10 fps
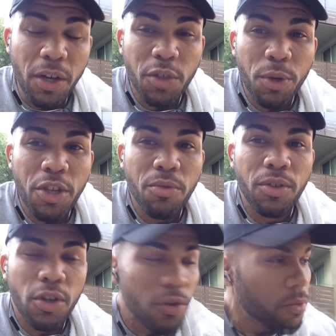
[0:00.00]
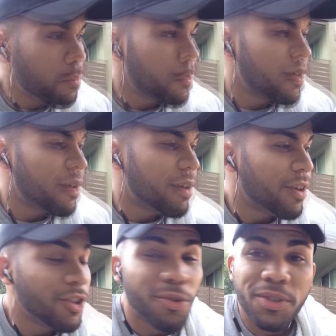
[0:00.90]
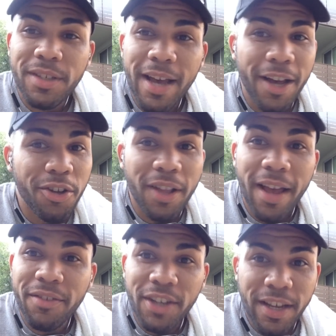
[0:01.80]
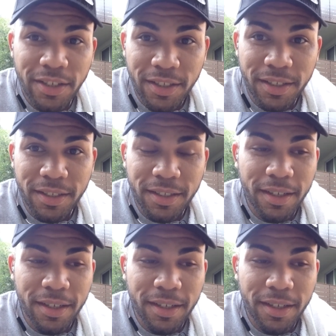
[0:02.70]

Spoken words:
because when you do, you'll see how your life changes.